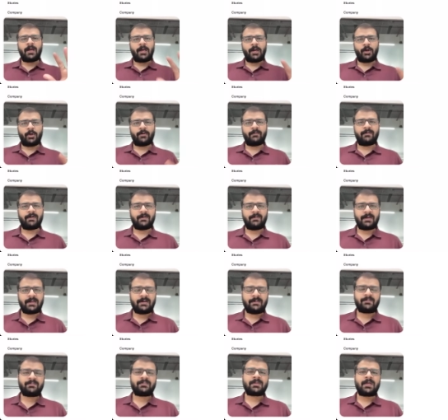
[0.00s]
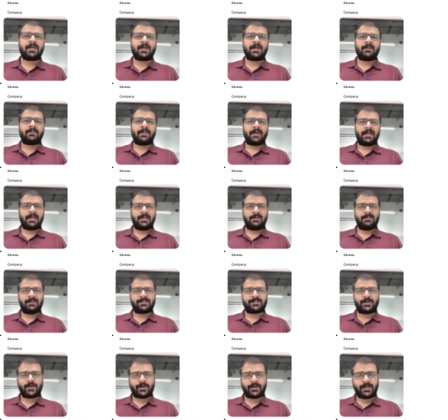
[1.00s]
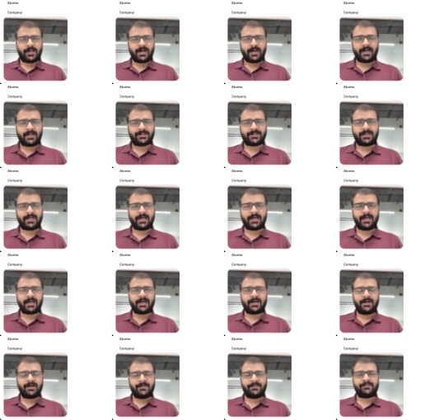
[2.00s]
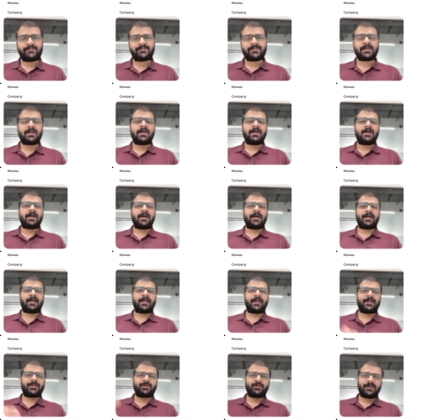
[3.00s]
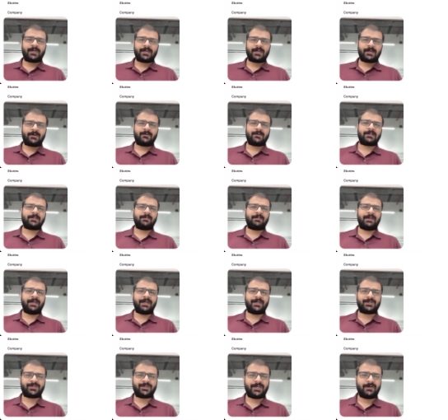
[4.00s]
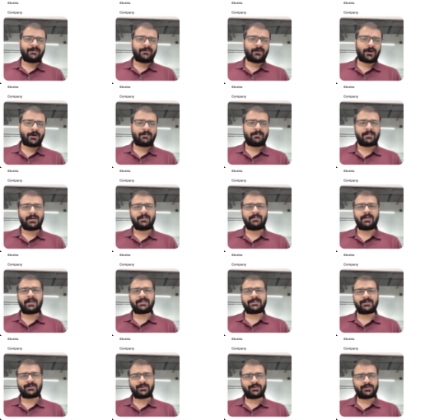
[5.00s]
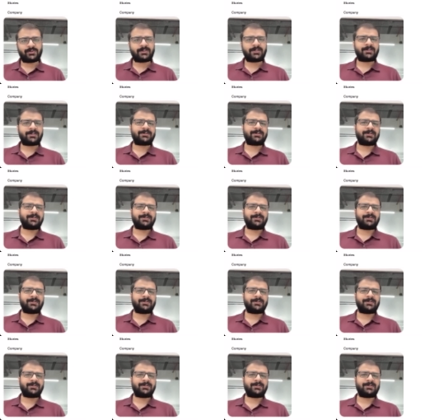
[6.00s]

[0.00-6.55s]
Hello everyone. My name is Dr. Raj Dandekar. I graduated with a PhD from Massachusetts